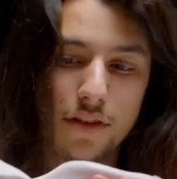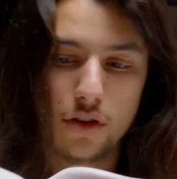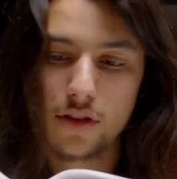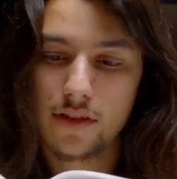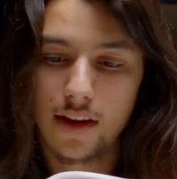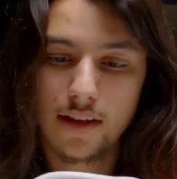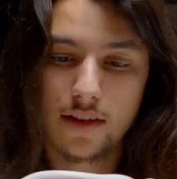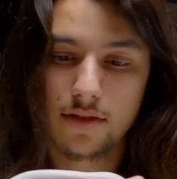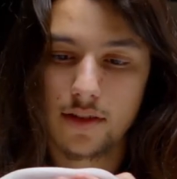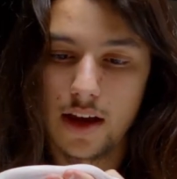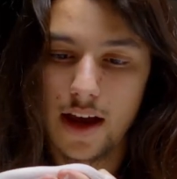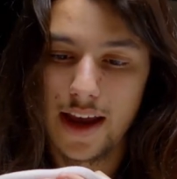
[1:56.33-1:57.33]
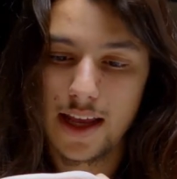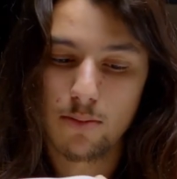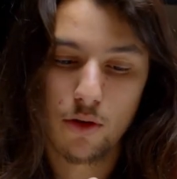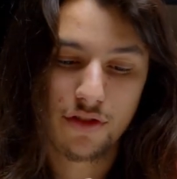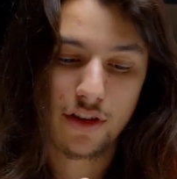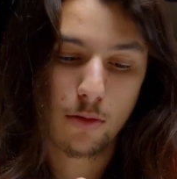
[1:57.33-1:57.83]
you can see, this
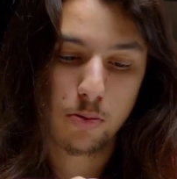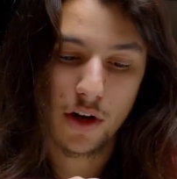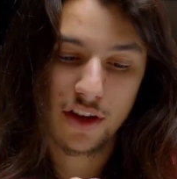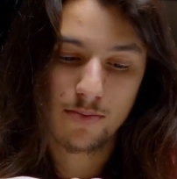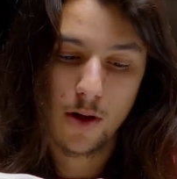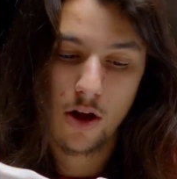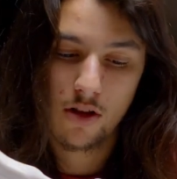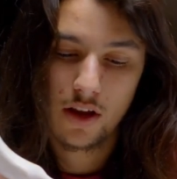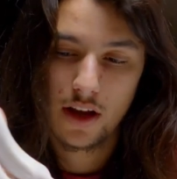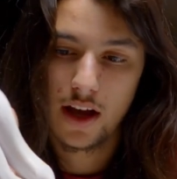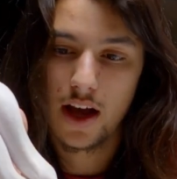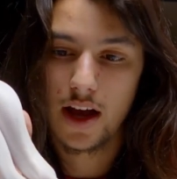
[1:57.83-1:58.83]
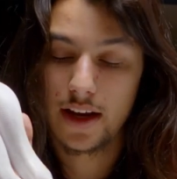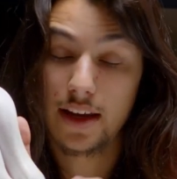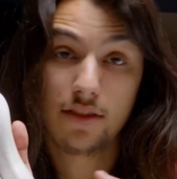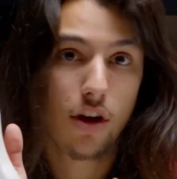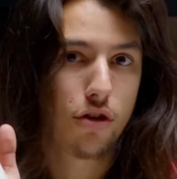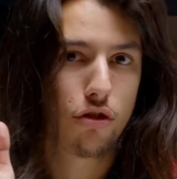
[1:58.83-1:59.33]
animal is still pretty small.
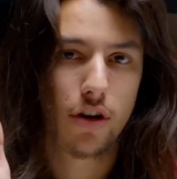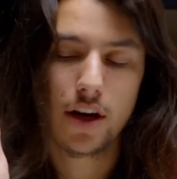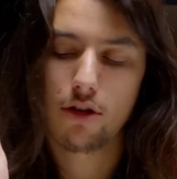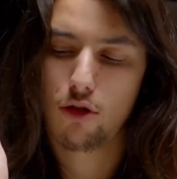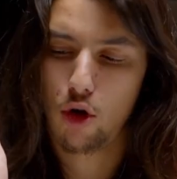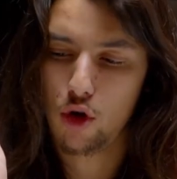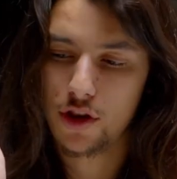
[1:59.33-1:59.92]
He's under a year old.